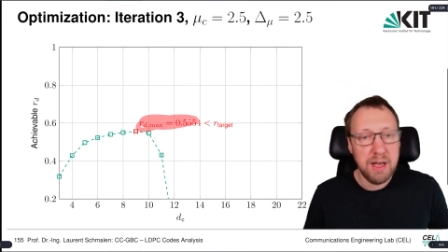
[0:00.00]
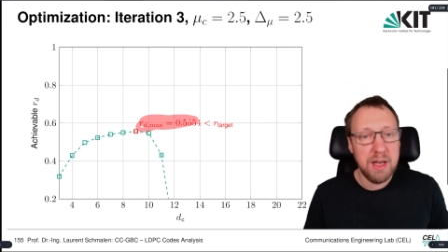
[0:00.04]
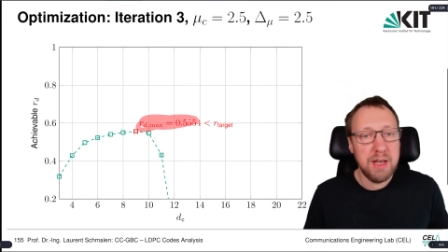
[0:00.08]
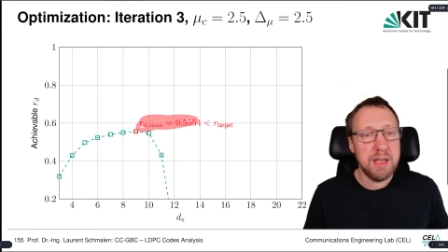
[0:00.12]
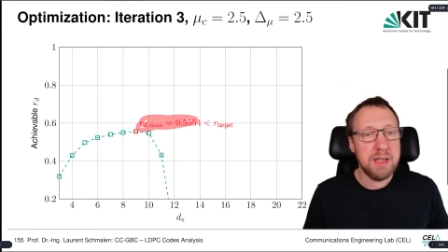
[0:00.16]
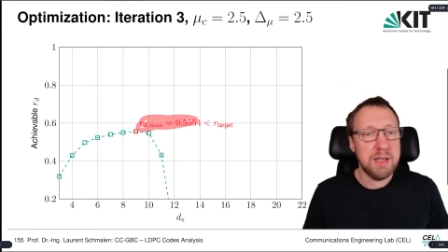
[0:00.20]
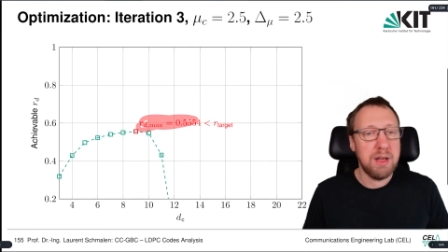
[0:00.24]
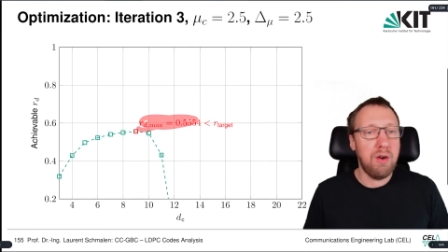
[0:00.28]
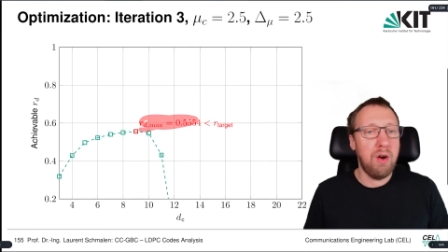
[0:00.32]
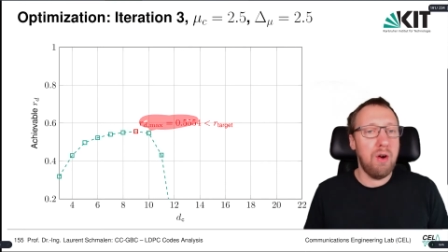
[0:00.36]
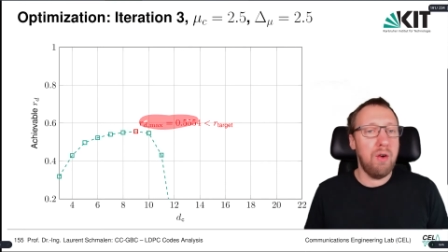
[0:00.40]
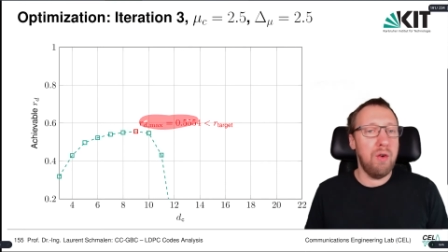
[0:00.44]

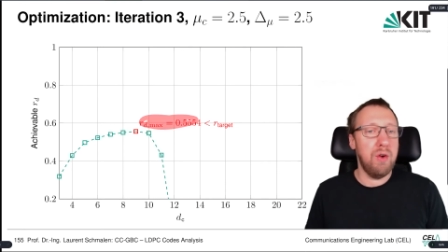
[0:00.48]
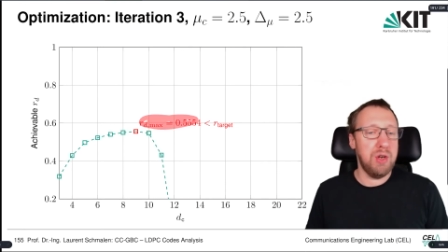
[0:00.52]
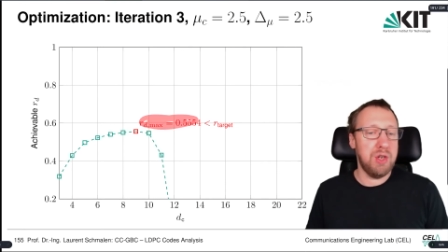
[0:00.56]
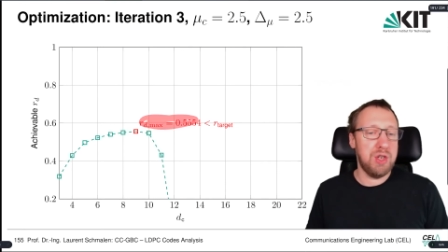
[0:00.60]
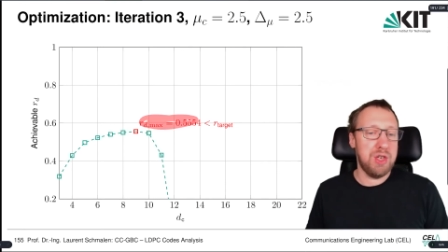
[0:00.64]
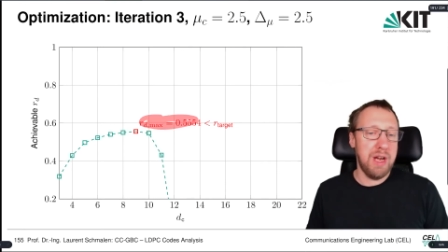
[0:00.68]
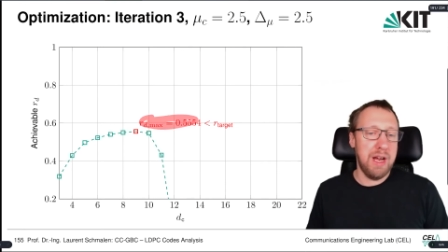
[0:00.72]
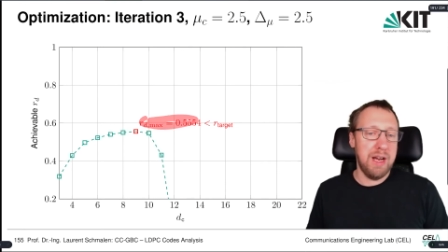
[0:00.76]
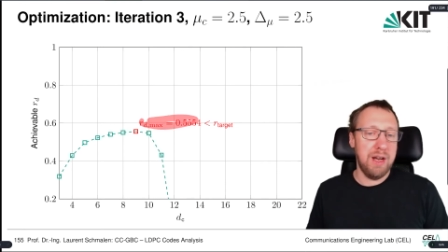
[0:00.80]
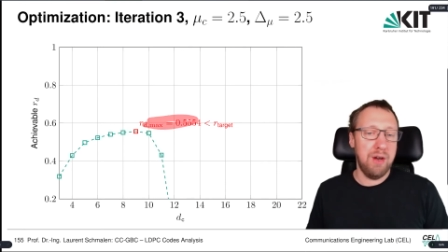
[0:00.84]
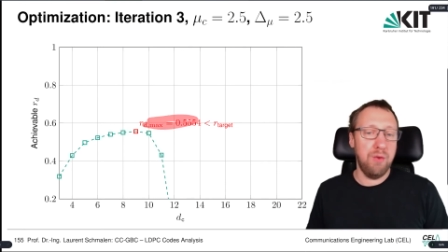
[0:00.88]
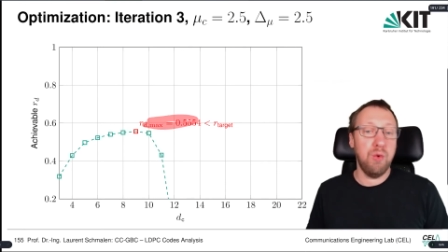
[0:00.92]
So our
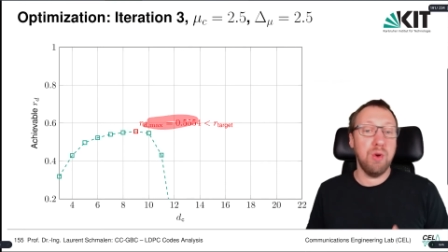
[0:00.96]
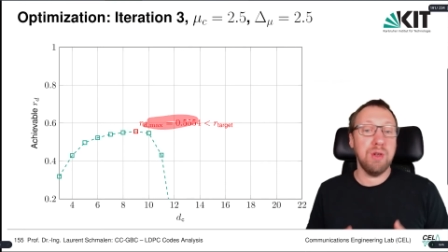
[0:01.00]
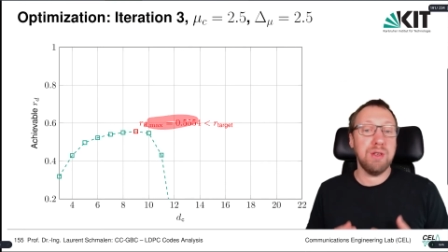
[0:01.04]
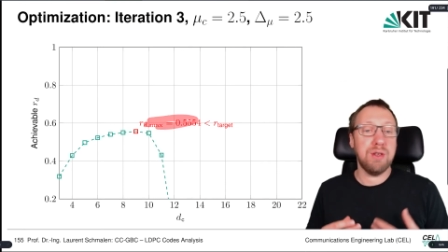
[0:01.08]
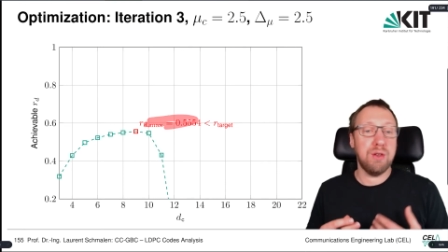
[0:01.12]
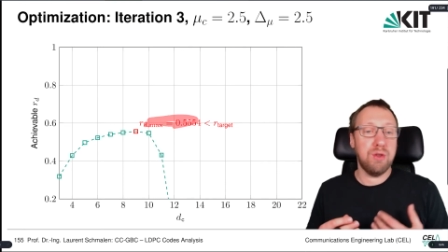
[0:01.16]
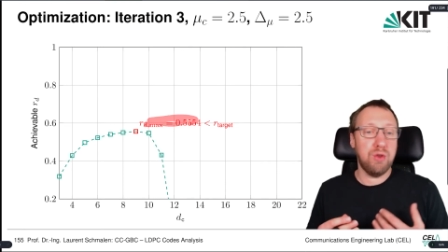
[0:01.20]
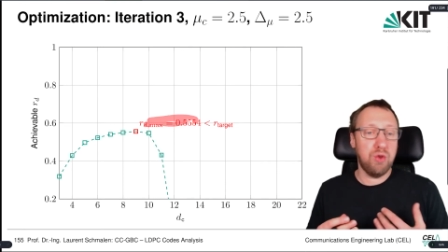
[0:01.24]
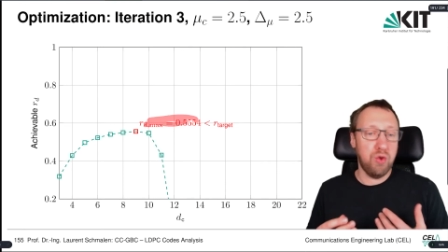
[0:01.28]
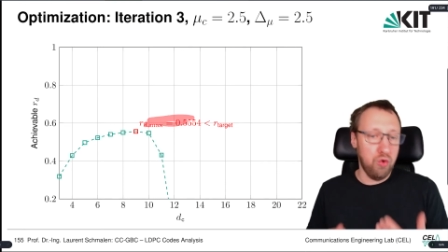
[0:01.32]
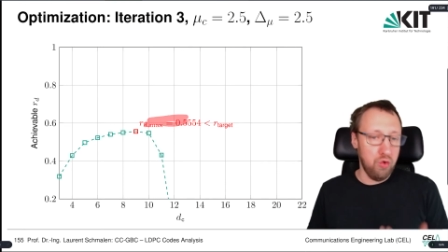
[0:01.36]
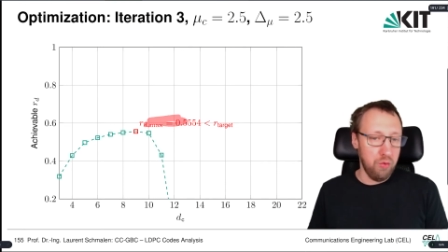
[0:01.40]
channel
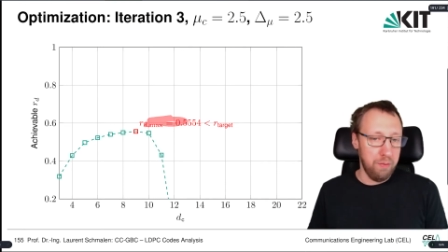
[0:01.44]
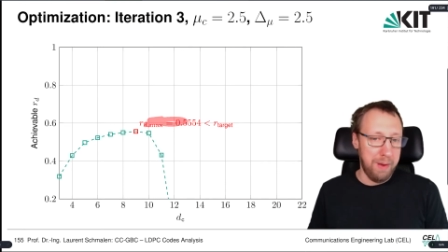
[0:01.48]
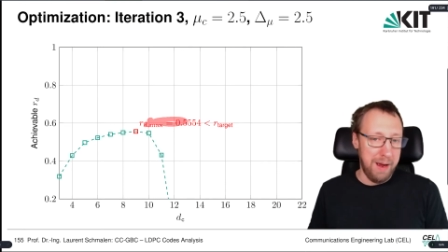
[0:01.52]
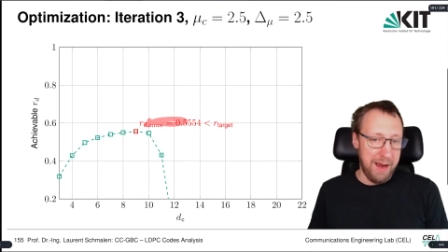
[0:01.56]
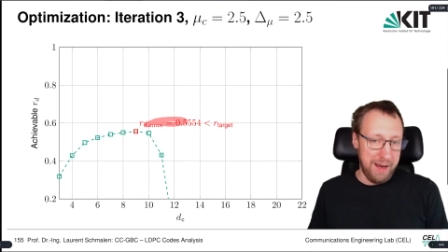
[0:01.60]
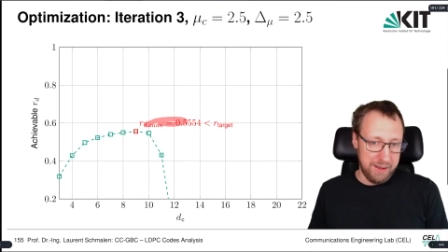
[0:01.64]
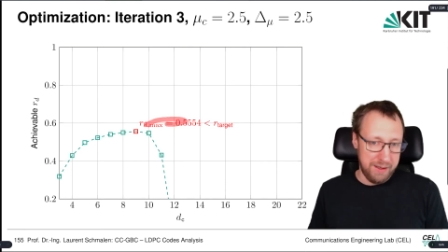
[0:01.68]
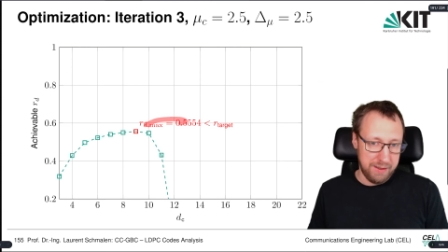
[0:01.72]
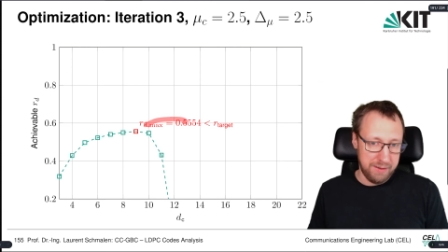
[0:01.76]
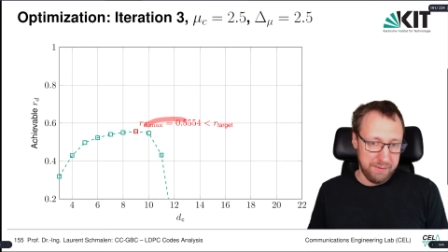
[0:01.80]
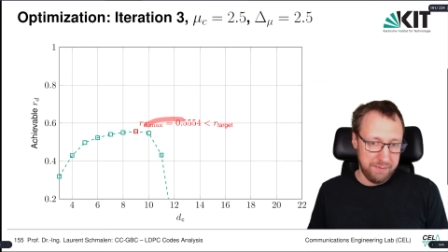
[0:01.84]
was too bad.